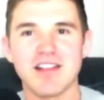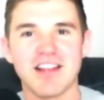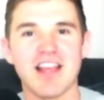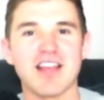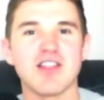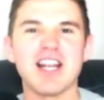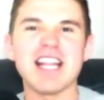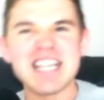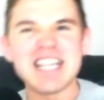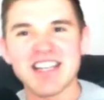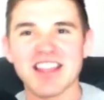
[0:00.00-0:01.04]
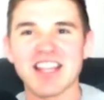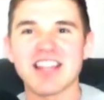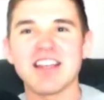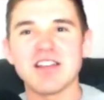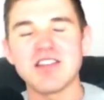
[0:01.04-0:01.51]
like the leader
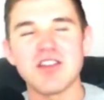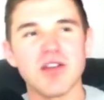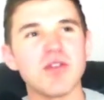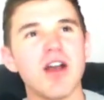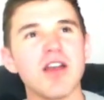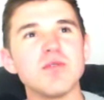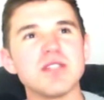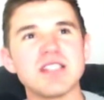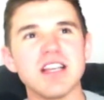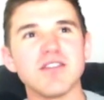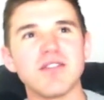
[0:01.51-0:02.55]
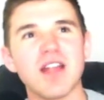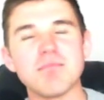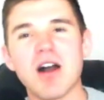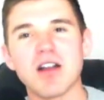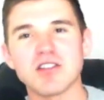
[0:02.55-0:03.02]
that I always think of
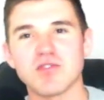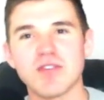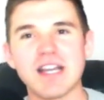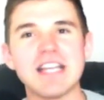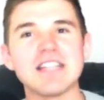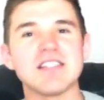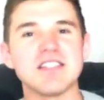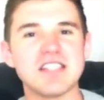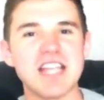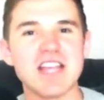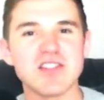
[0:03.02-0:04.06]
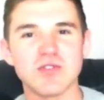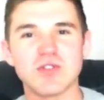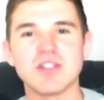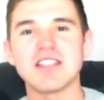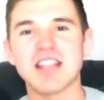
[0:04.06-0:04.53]
like Marcus Aurelius and
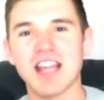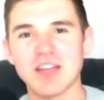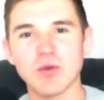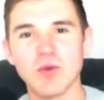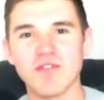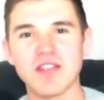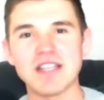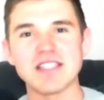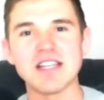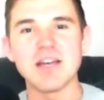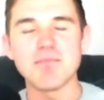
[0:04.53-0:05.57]
Caesar and like all of these